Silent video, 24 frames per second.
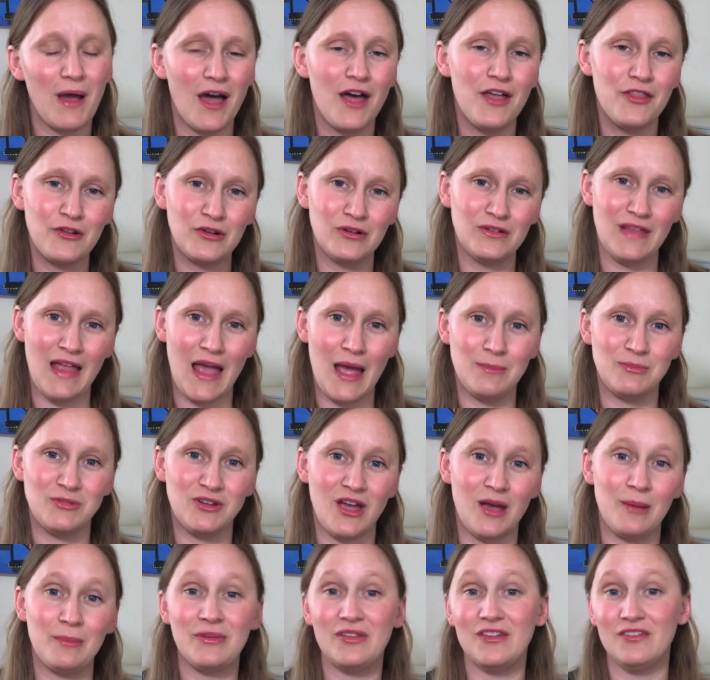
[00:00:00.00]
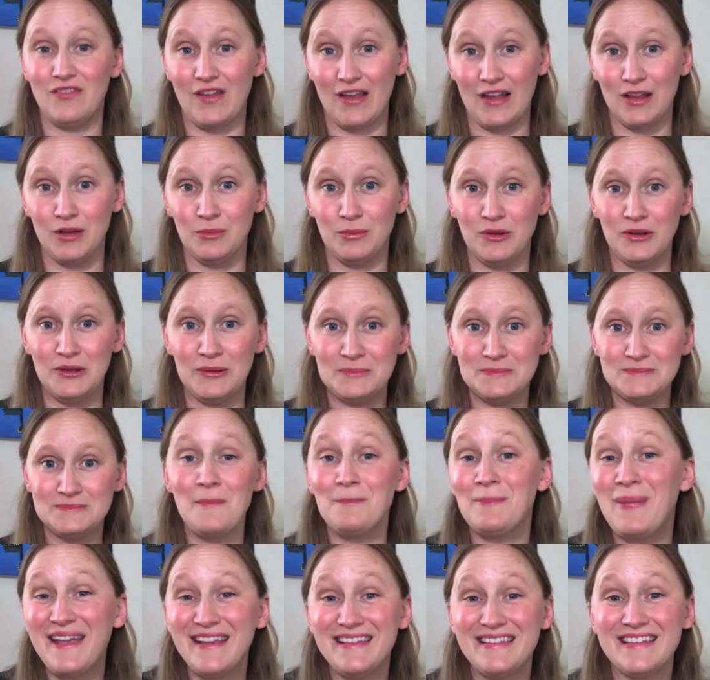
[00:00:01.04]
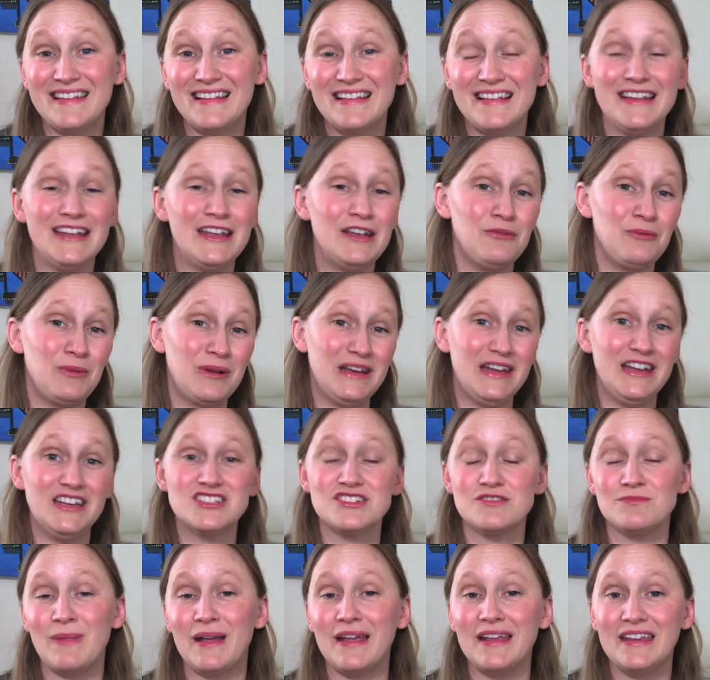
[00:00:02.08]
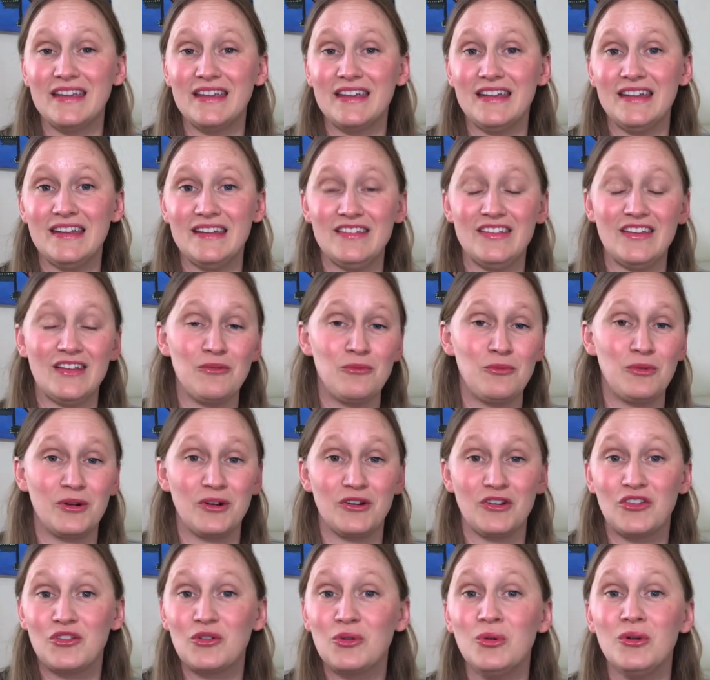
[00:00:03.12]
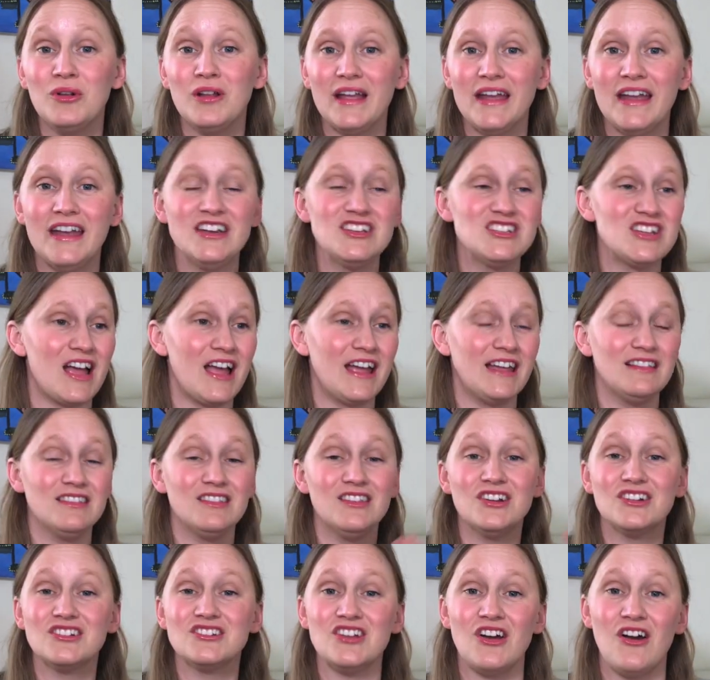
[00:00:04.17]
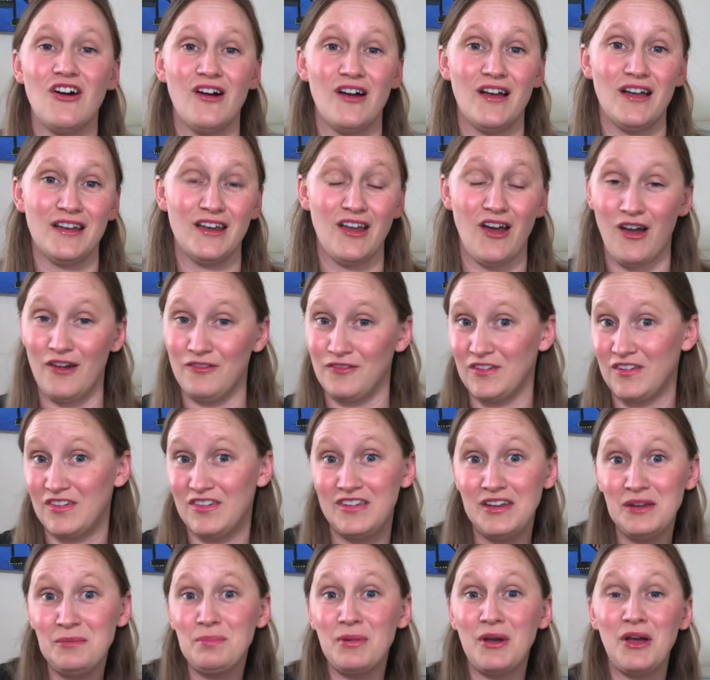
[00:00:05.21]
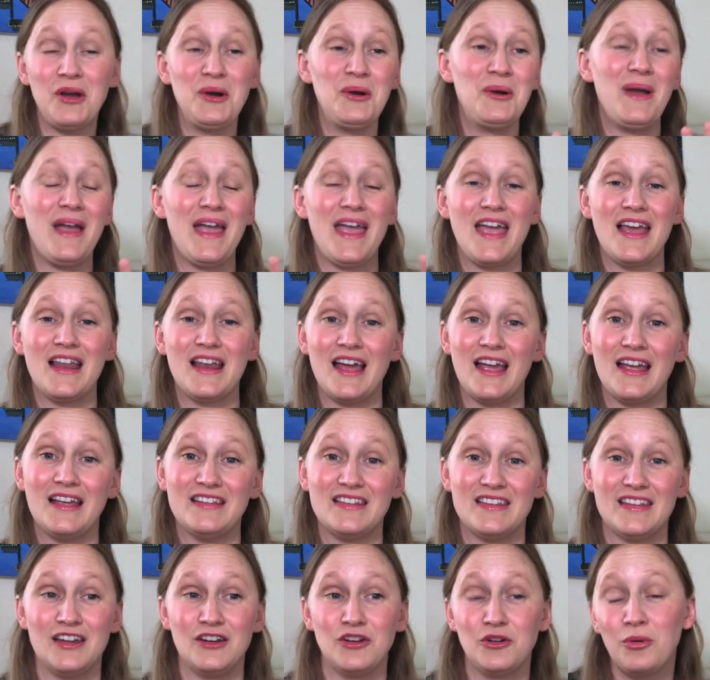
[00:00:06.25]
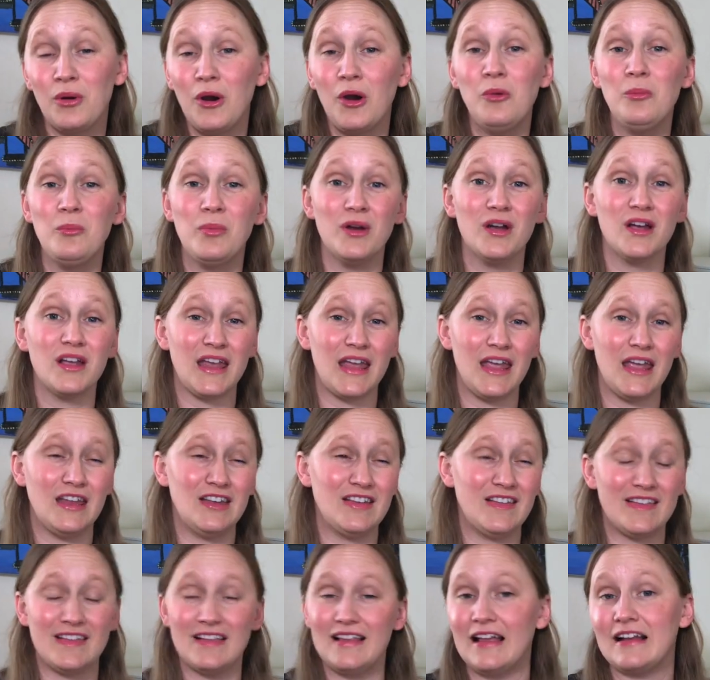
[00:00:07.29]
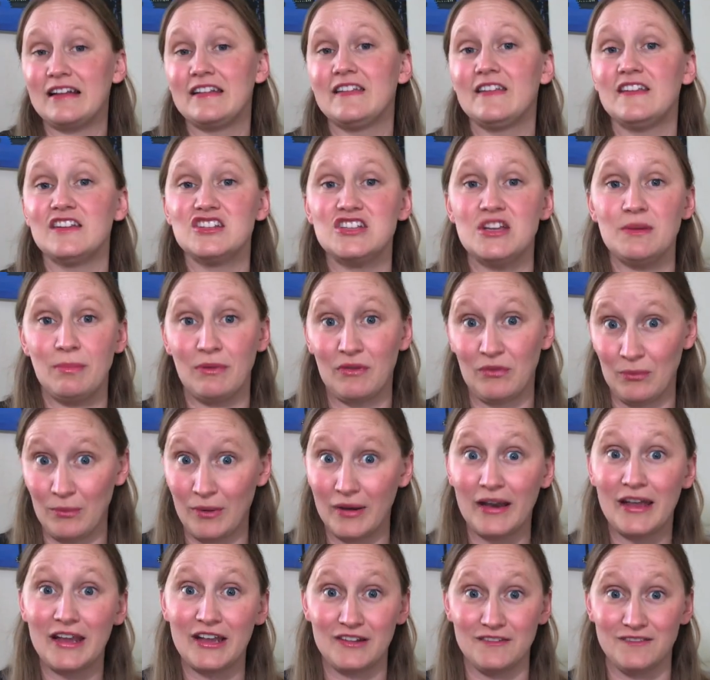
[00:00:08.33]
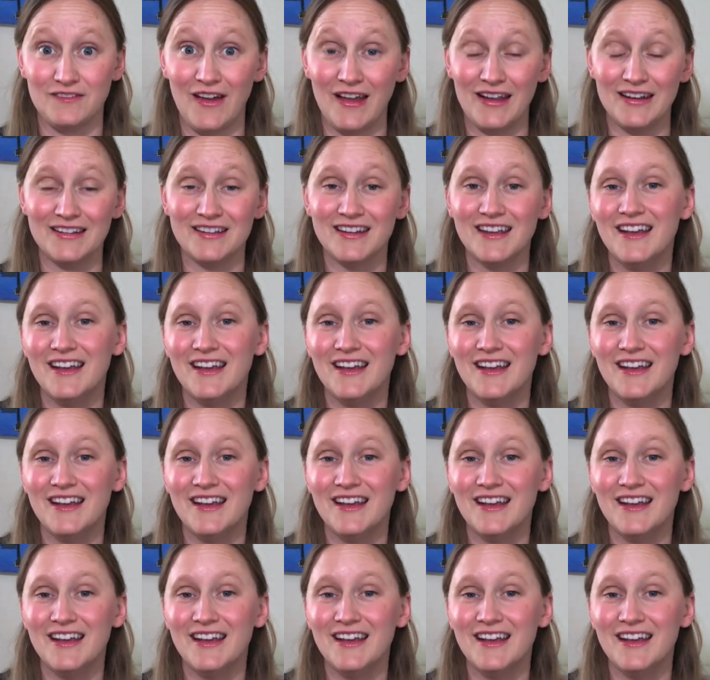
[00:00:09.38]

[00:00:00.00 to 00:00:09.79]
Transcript: other laptops available. Basically, when each of my kids were school age, I looked on Office Depot and I said Chromebook and selected the cheapest one I could find.